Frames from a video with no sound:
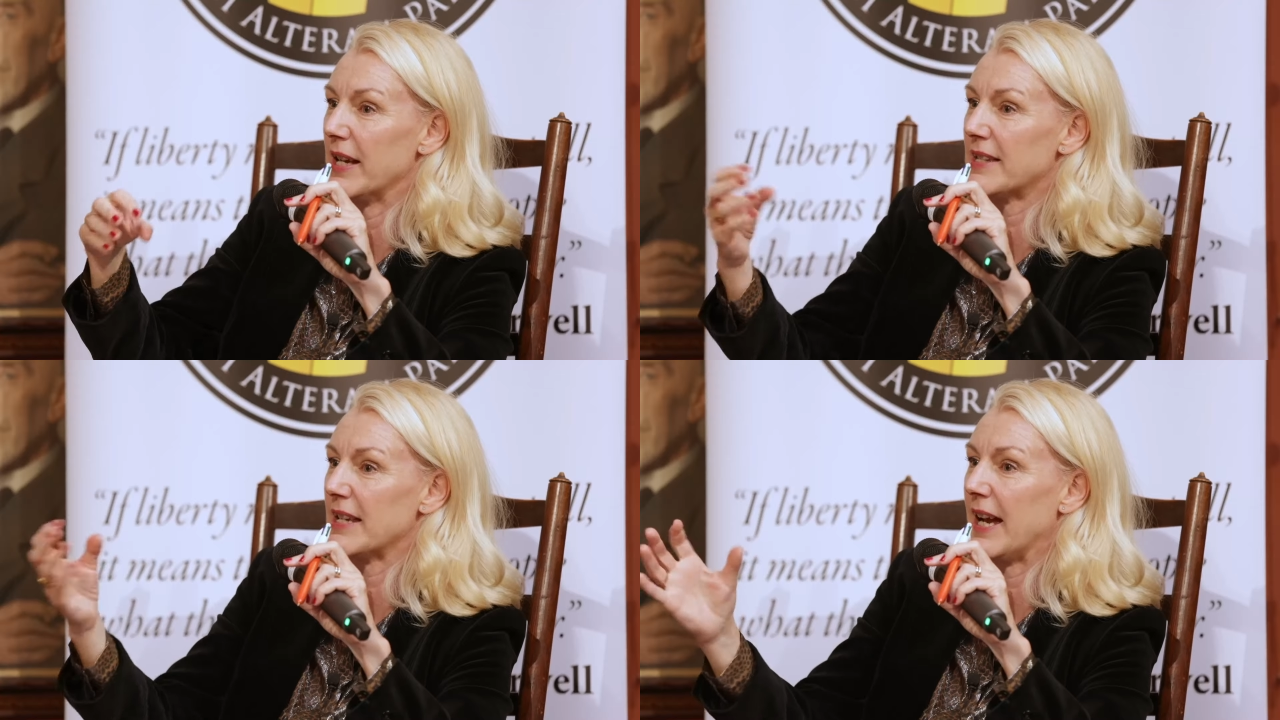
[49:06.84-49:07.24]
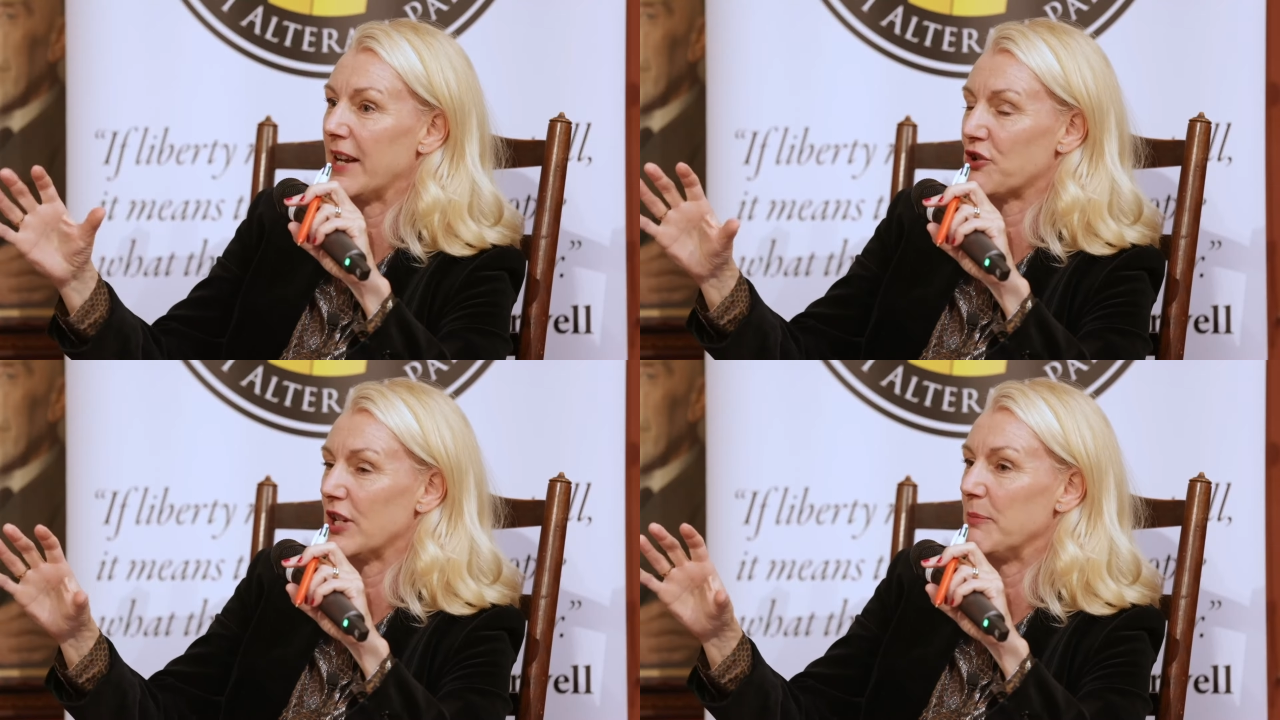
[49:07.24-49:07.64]
has it
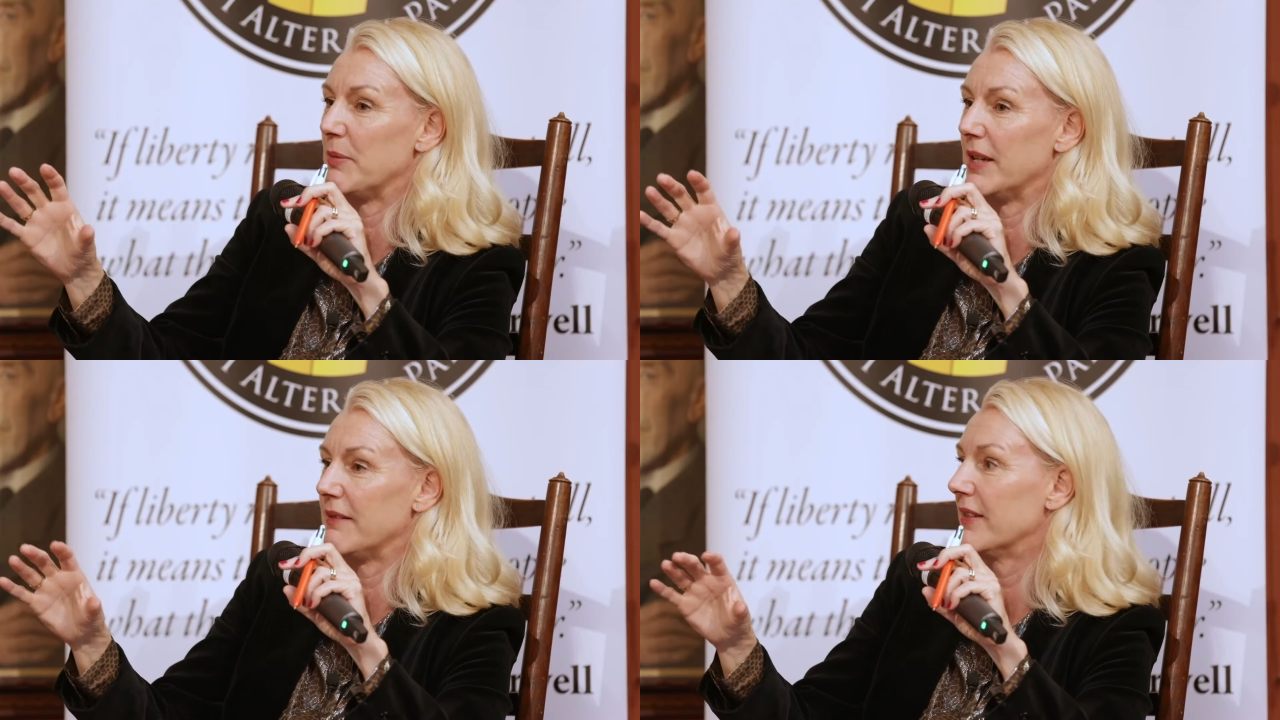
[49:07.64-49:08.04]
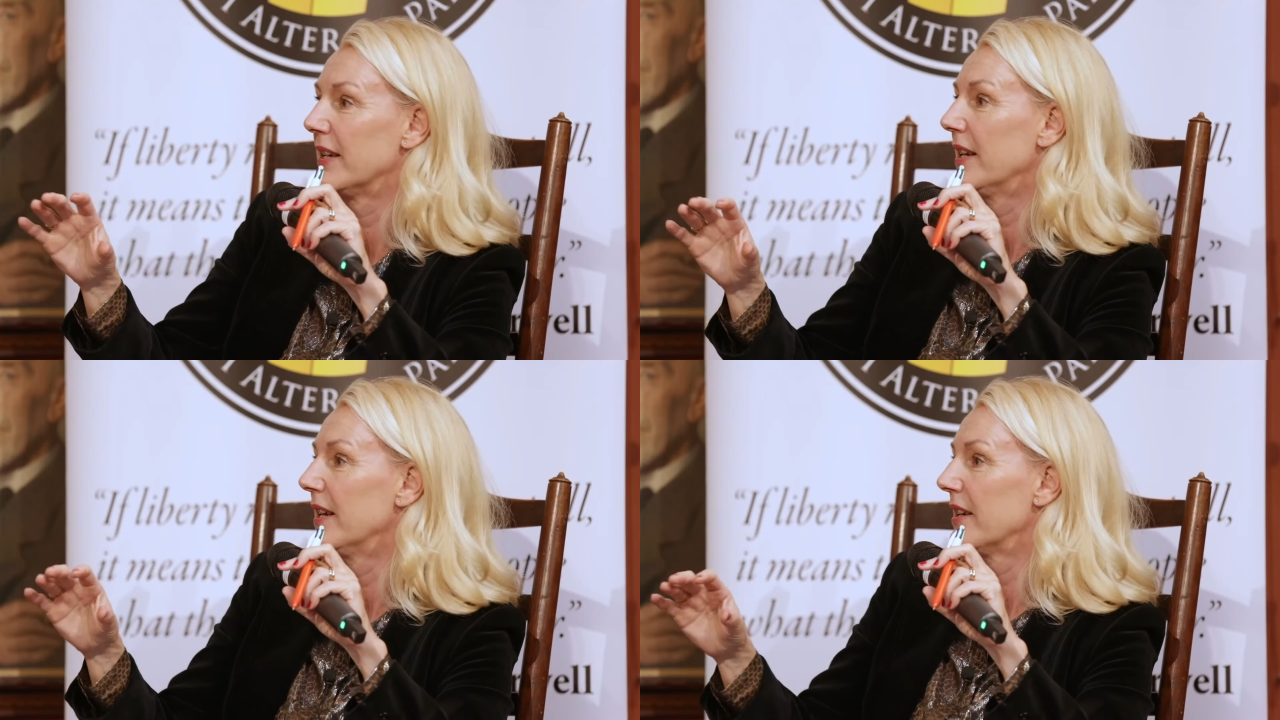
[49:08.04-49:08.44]
actually been
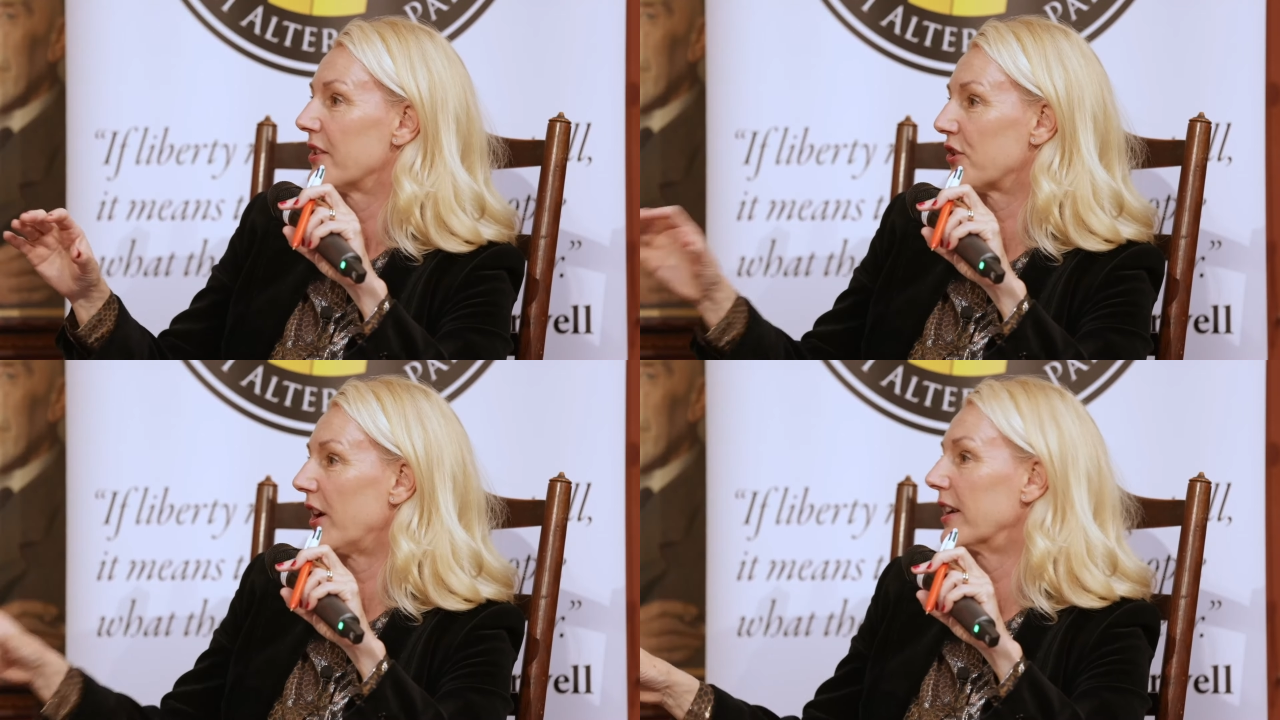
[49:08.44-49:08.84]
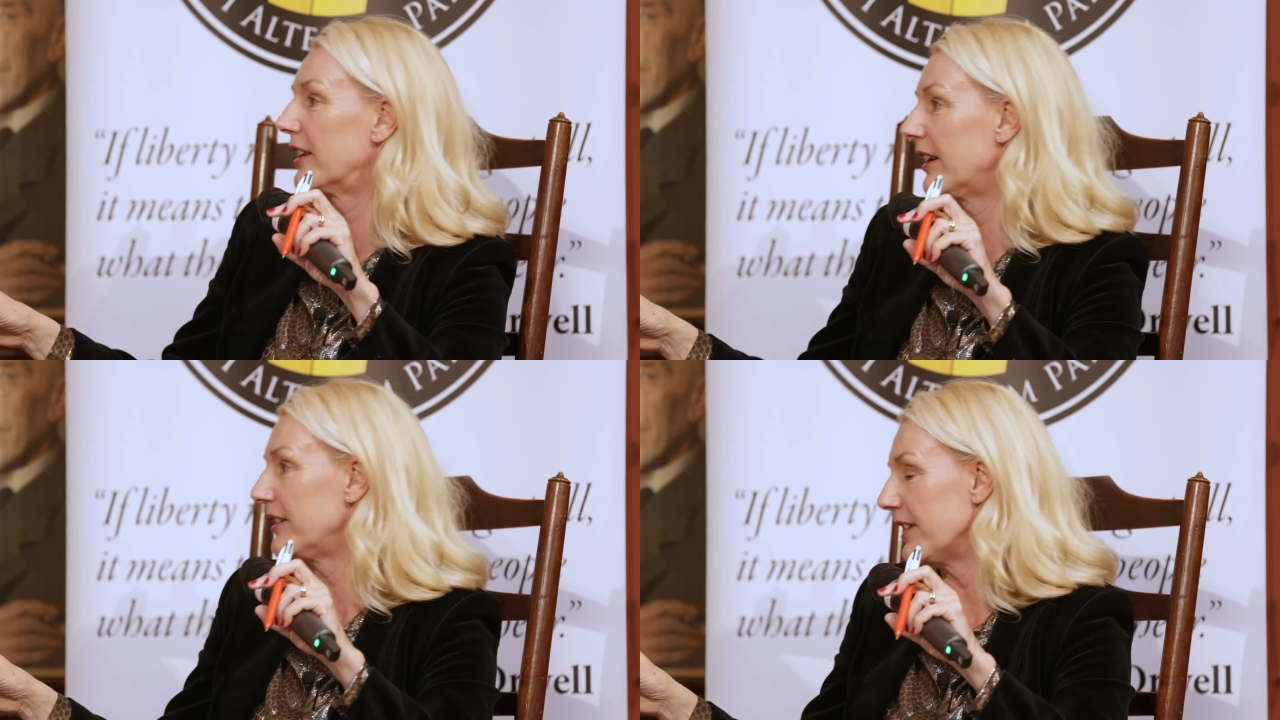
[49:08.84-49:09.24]

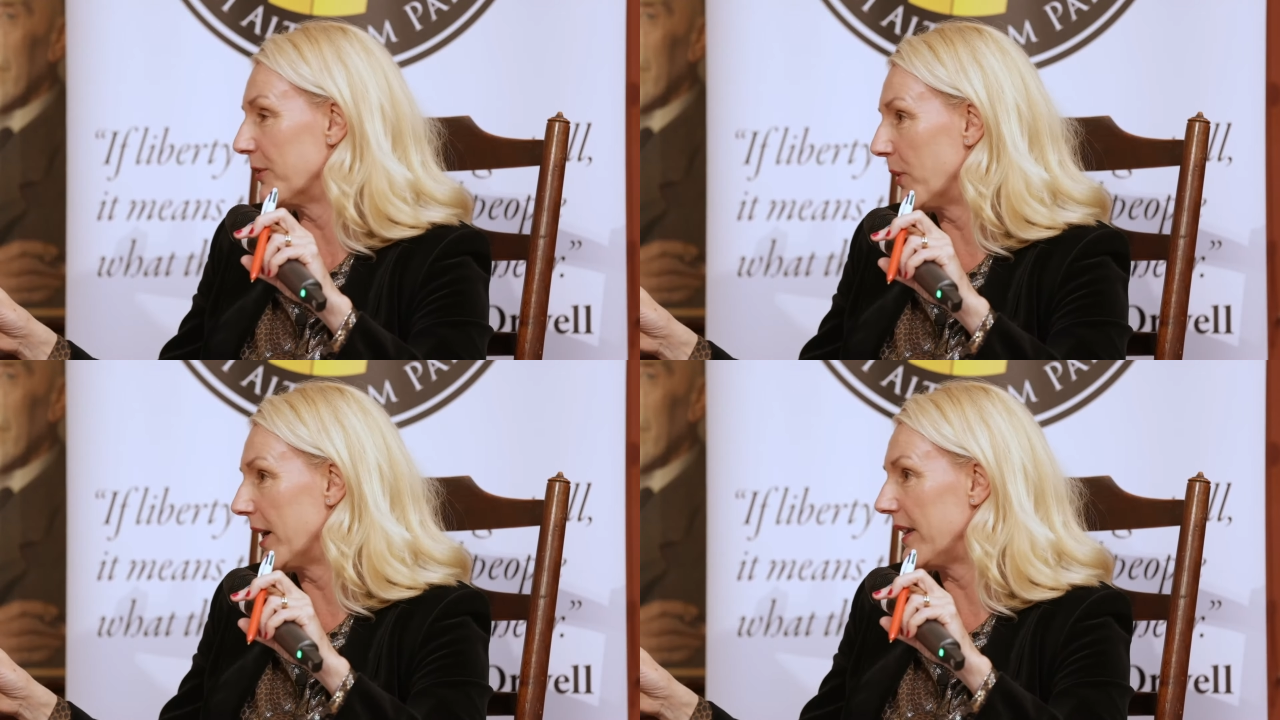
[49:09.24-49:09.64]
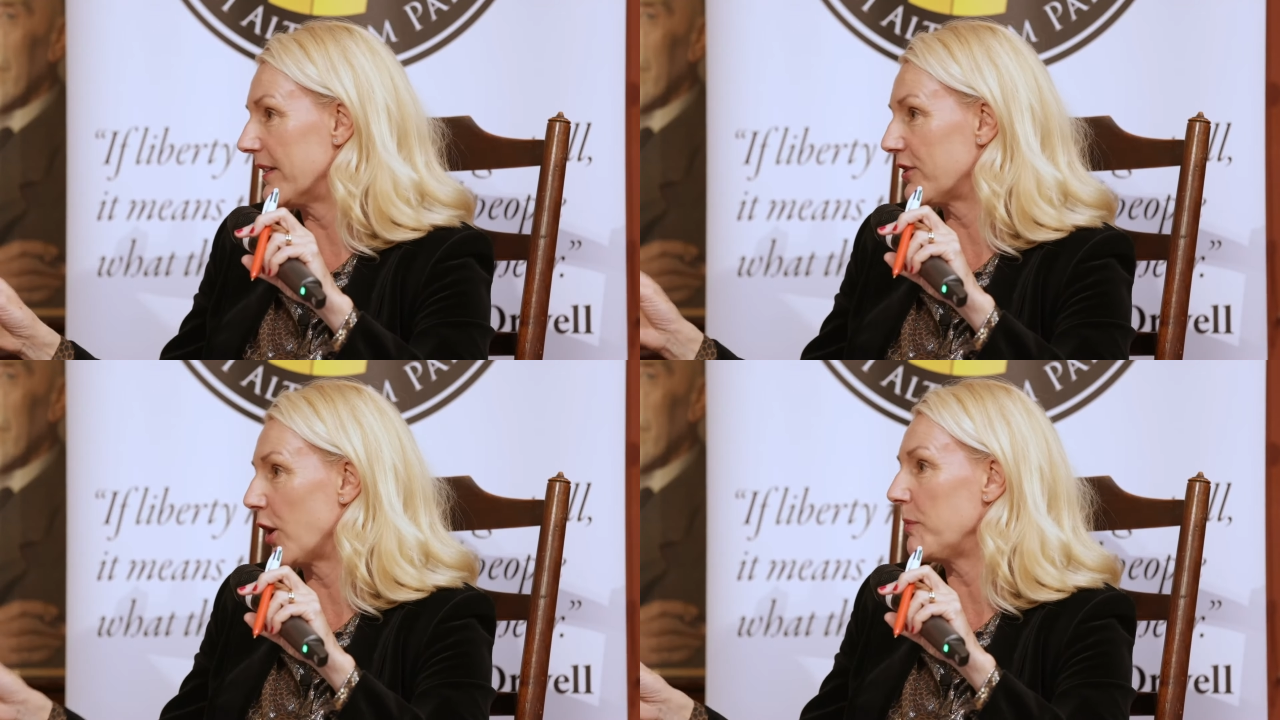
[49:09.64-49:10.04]
sidelined in a way
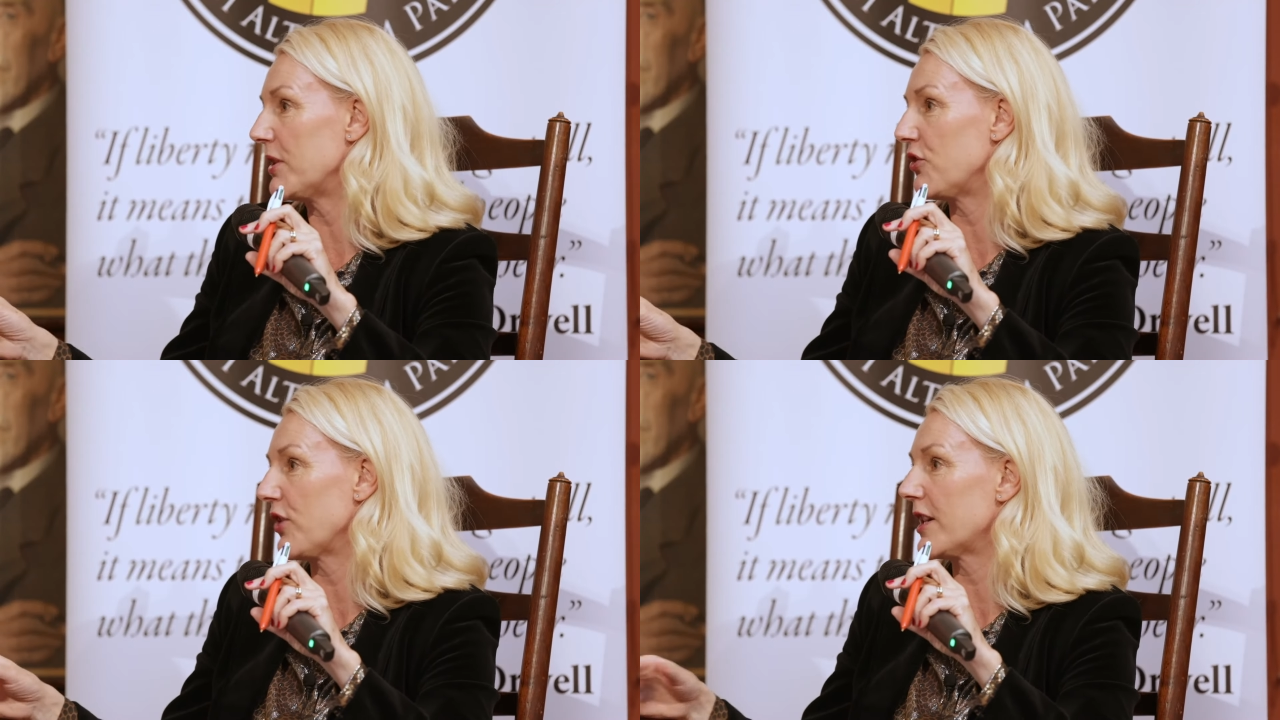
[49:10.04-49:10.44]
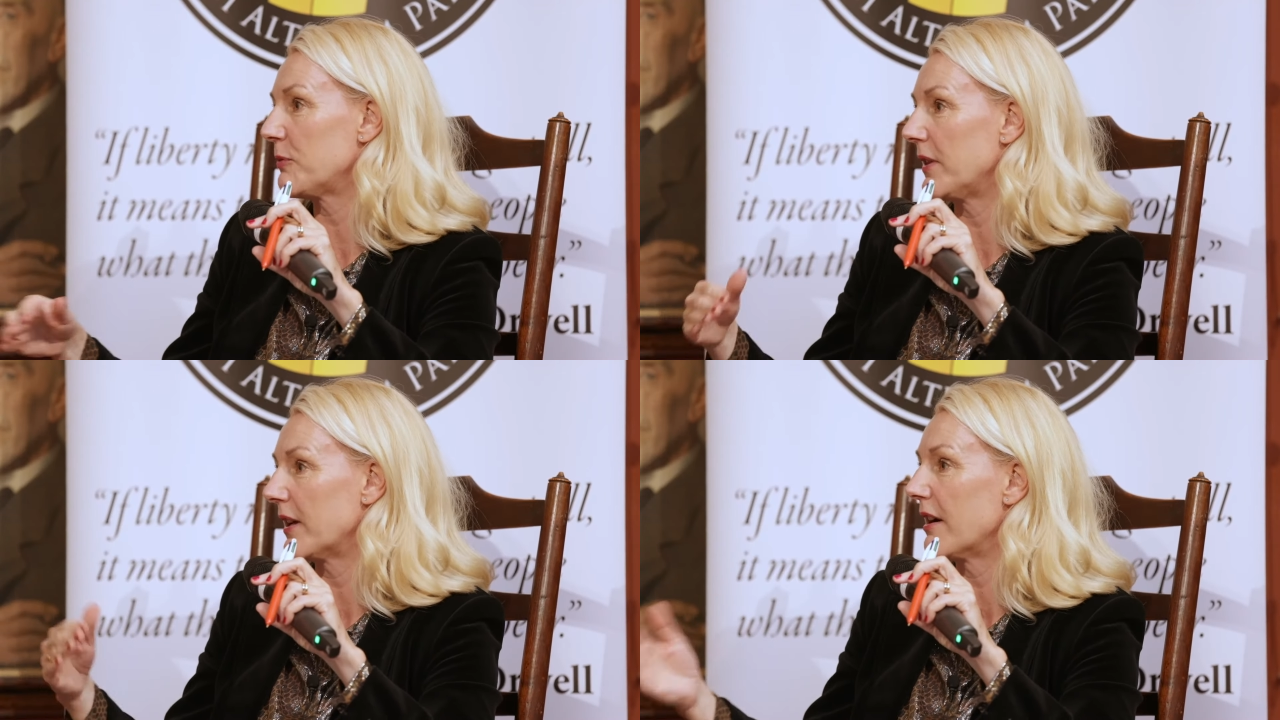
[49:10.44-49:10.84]
that Toby suggests
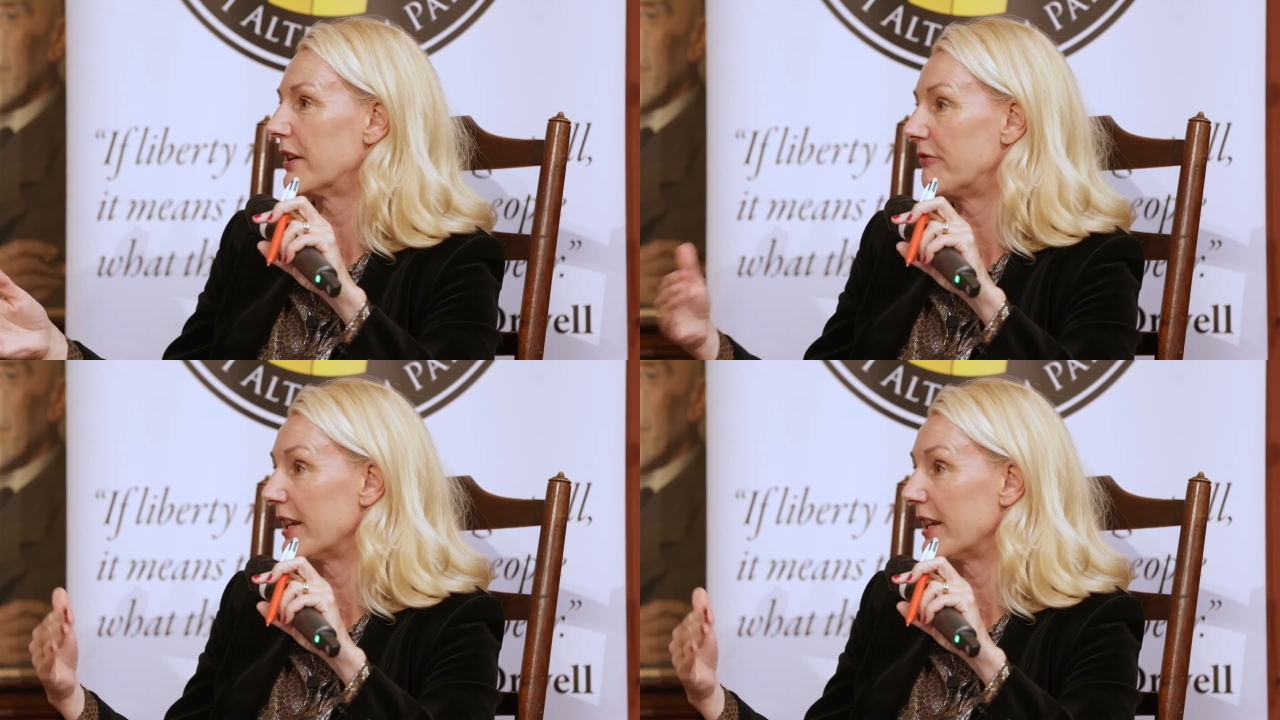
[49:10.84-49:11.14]
with the kind of